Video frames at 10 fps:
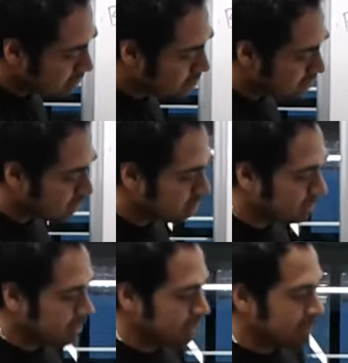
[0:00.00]
which is
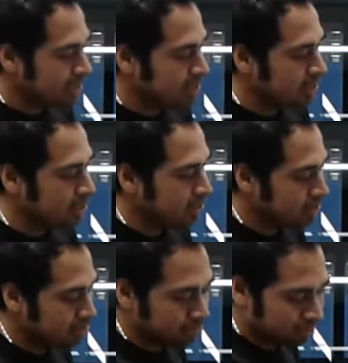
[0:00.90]

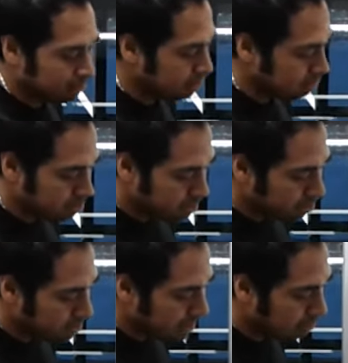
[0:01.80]
basically we
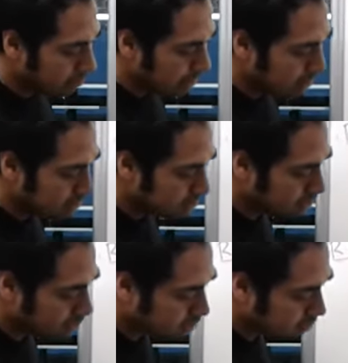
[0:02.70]
gonna apply
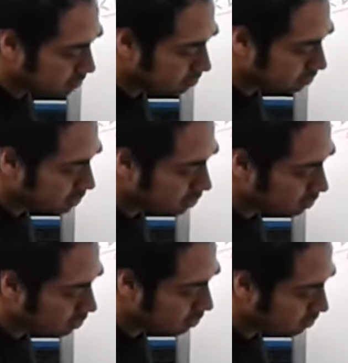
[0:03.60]
some
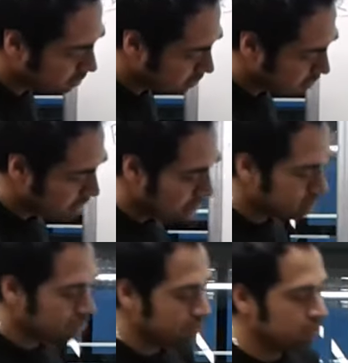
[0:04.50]

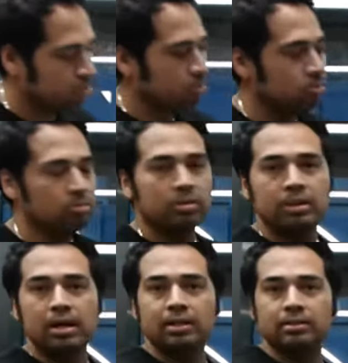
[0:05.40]
actions to the
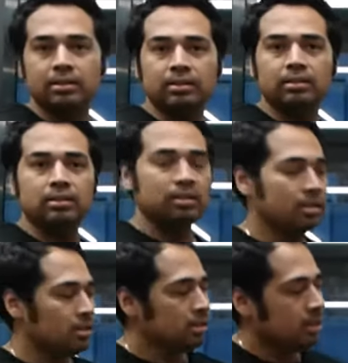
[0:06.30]
data set.
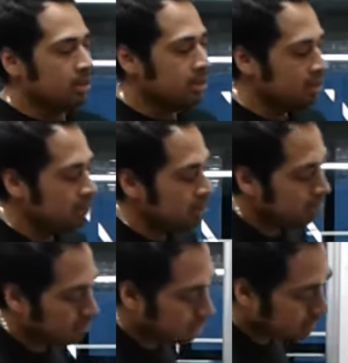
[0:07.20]

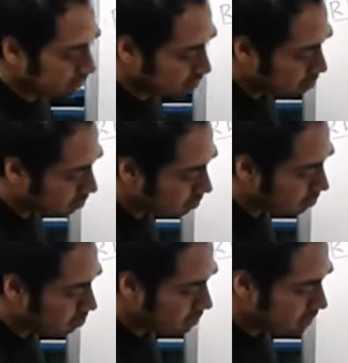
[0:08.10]
For example,
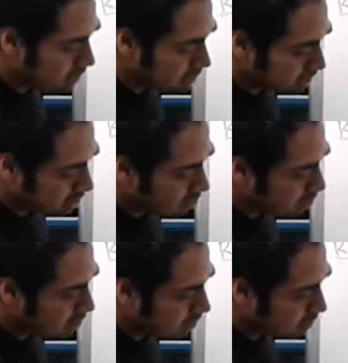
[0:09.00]
we
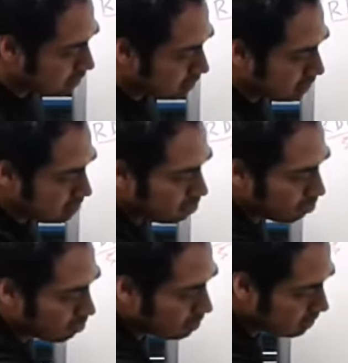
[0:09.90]
gonna
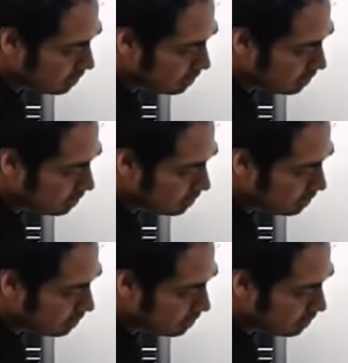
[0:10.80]
use this